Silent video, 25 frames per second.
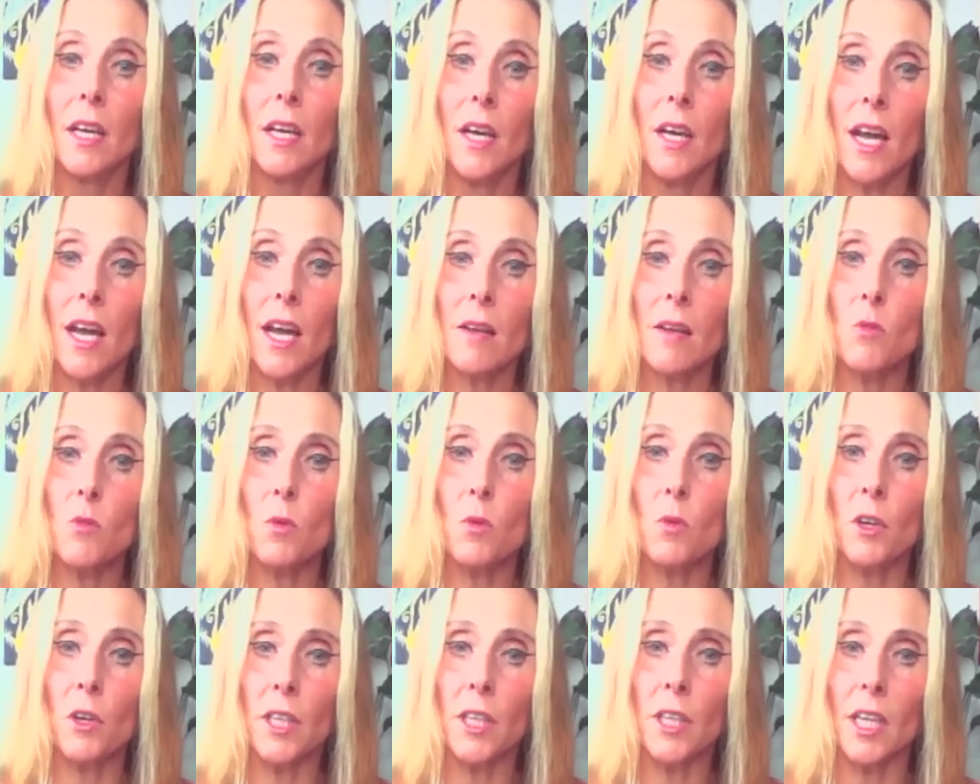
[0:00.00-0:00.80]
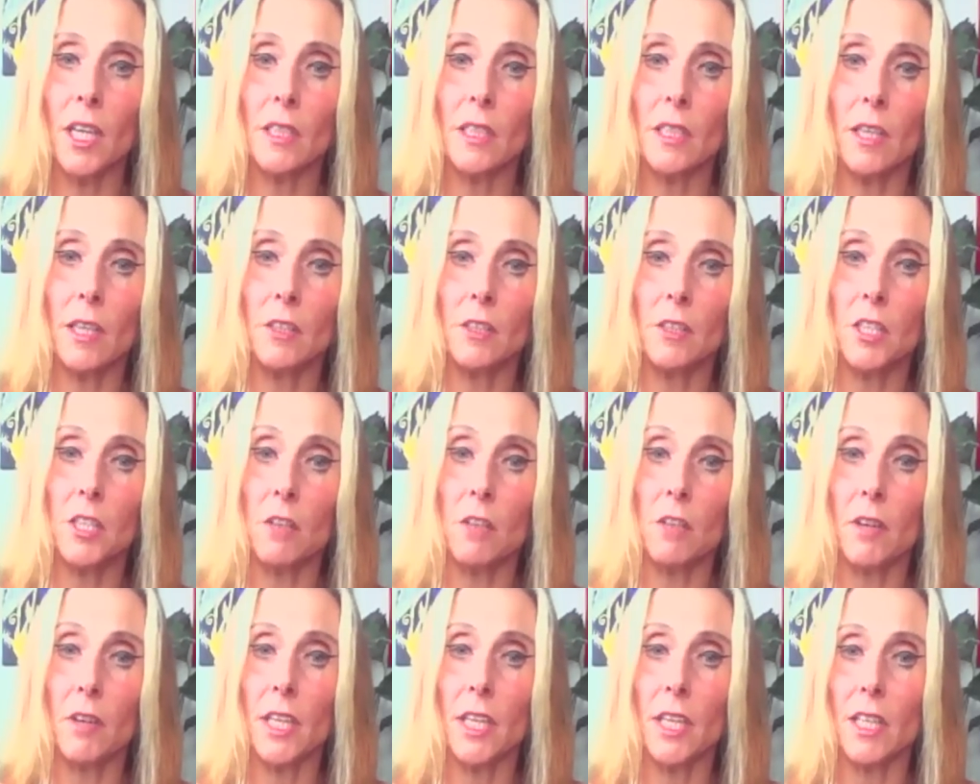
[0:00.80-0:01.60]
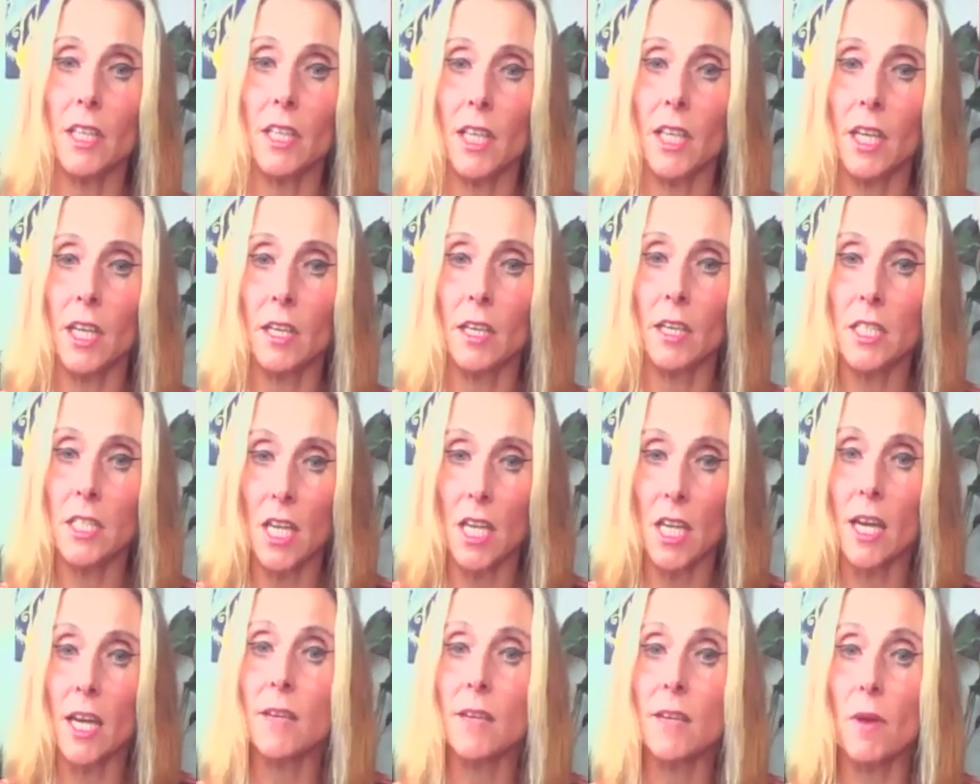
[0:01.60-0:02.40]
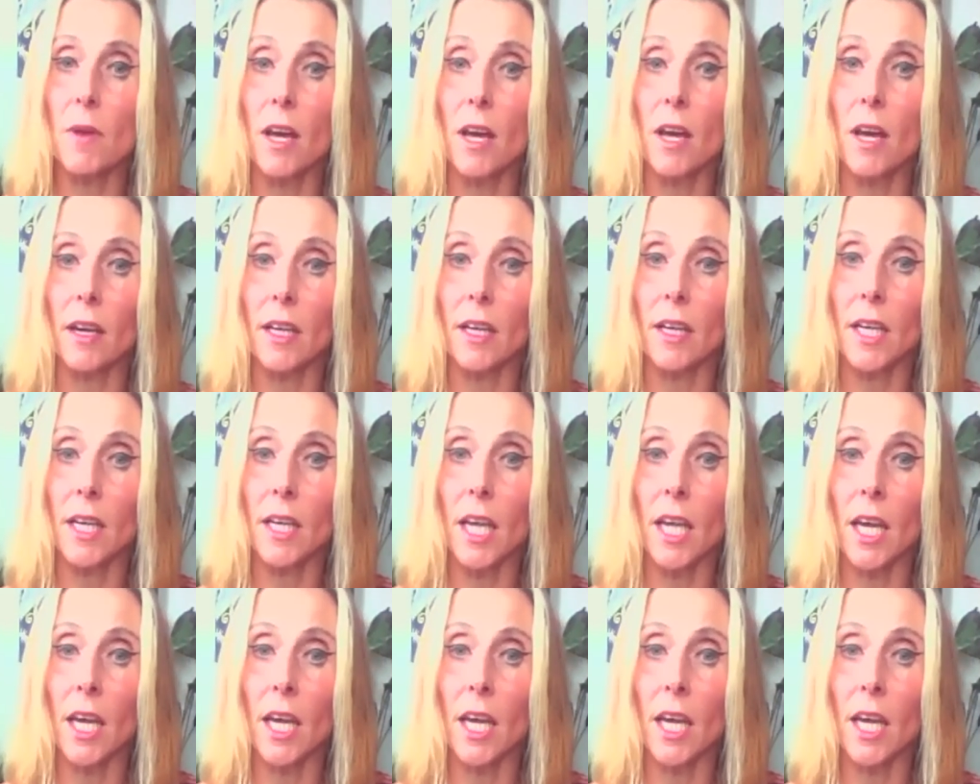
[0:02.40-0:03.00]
I'm working directly in a timeline.